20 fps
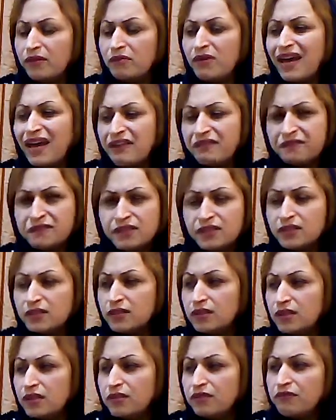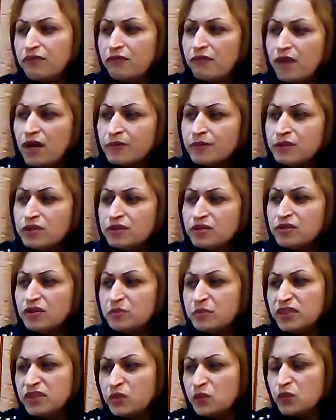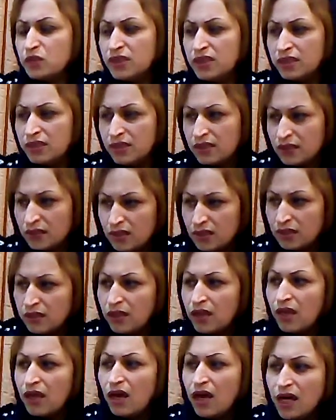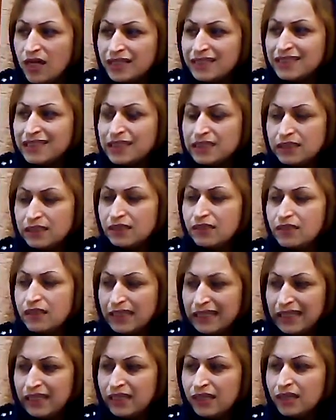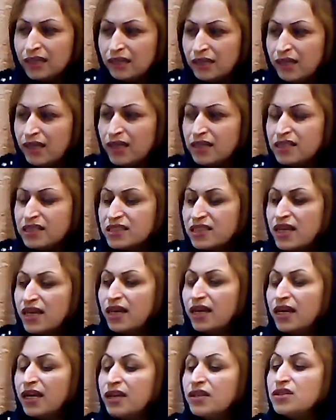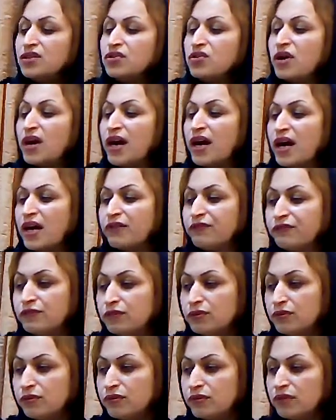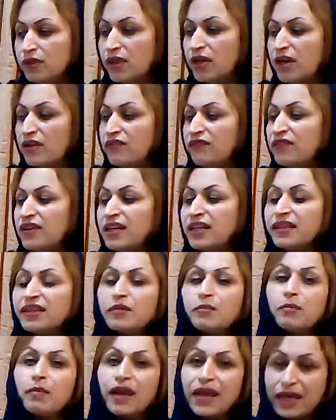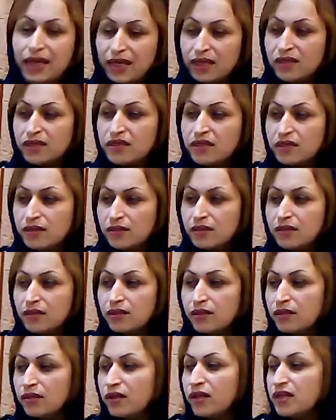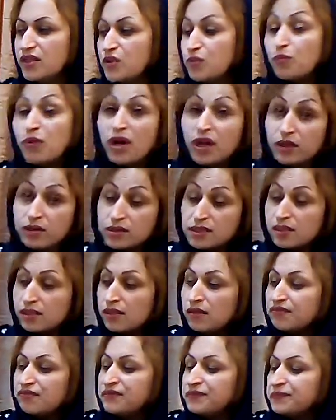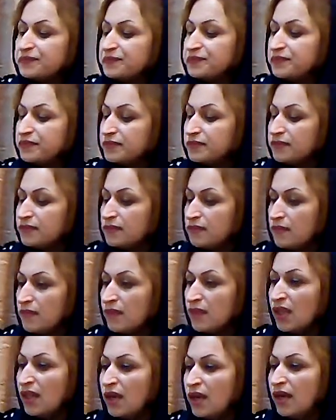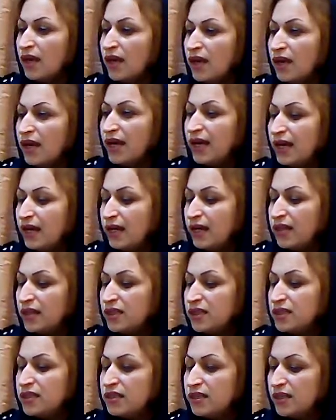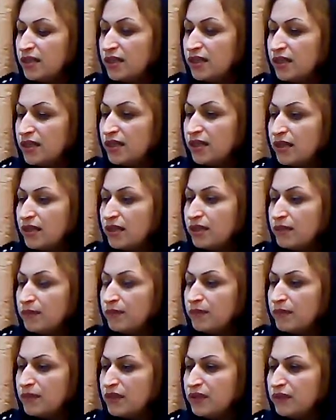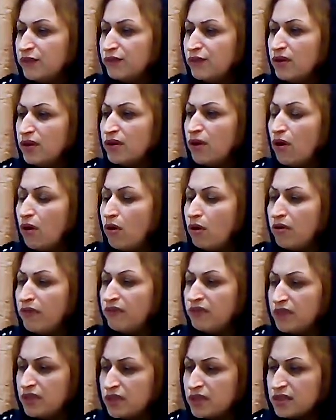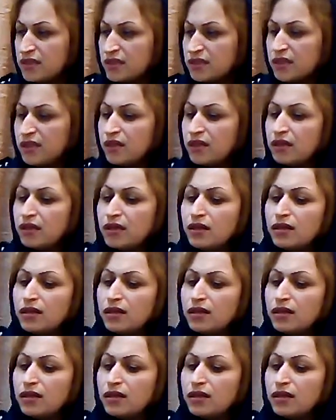thereafter, or from, to, between, and until, in. Yes, and you have to fill in the blank. Yes, by yourself. And for all of these,